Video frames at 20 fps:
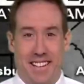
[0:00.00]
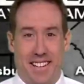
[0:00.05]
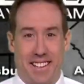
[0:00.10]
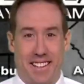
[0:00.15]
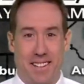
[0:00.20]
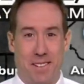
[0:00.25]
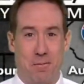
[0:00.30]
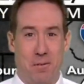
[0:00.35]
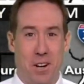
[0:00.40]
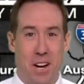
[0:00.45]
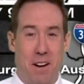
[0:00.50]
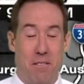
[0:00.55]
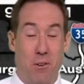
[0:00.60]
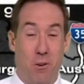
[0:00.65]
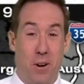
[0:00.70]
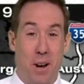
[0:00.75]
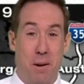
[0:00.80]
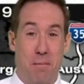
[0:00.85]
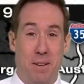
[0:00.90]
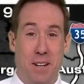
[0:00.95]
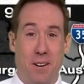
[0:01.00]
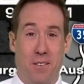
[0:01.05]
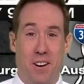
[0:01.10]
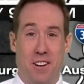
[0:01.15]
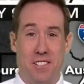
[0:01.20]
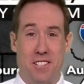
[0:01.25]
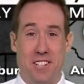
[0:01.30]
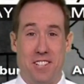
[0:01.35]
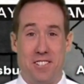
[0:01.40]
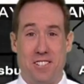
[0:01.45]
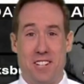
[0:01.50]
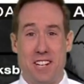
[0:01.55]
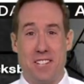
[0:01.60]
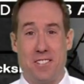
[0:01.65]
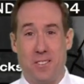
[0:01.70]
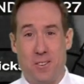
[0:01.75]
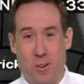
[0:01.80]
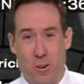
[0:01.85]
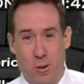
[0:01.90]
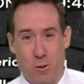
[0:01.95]
Good morning, everyone. I'm meteorologist
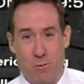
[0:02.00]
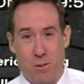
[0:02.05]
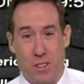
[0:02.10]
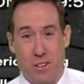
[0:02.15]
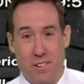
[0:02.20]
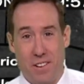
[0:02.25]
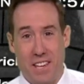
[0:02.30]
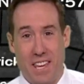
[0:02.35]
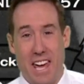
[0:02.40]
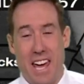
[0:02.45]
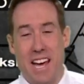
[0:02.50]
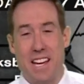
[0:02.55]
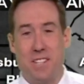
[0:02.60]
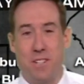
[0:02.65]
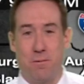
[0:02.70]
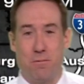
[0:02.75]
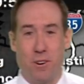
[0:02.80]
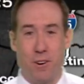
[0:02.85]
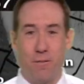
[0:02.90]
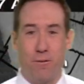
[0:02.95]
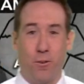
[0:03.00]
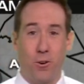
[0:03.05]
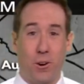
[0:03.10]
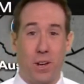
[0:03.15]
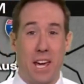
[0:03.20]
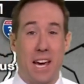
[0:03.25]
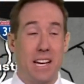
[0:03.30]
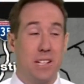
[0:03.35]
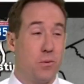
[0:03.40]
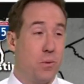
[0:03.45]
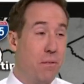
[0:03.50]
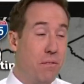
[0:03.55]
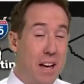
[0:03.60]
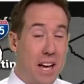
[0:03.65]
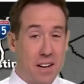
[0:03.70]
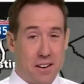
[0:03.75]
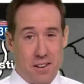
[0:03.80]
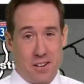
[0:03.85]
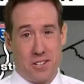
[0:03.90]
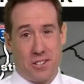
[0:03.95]
Justin Horn with a look at your morning forecast. We've
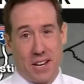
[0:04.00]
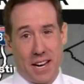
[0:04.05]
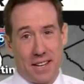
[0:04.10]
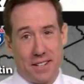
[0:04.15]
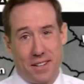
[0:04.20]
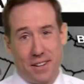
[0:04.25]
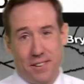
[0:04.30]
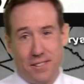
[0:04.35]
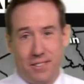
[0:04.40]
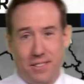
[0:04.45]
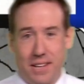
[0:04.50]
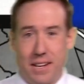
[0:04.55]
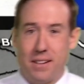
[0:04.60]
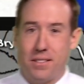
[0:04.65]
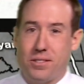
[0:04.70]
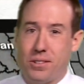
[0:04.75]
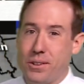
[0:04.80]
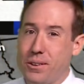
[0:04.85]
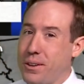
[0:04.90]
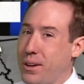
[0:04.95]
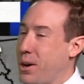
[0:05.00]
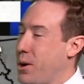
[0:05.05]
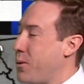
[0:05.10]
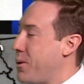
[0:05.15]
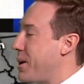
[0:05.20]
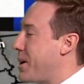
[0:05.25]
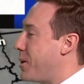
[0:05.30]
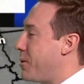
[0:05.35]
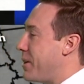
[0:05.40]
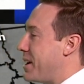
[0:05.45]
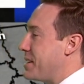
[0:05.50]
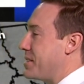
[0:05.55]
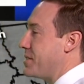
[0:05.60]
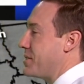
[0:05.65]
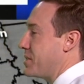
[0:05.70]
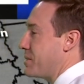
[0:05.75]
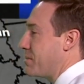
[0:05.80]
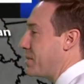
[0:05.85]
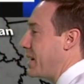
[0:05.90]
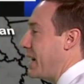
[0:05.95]
got clear skies here in San Antonio. We are
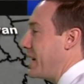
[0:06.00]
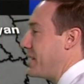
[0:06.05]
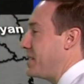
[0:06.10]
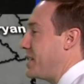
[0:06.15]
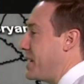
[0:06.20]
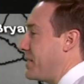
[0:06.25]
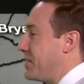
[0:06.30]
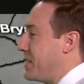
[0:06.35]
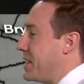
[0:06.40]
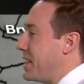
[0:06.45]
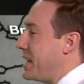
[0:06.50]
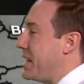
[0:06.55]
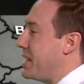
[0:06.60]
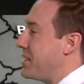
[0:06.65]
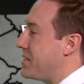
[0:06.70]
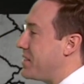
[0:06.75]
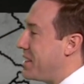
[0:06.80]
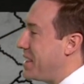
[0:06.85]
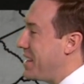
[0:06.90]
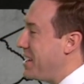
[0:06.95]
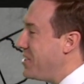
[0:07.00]
watching some clouds off to the east.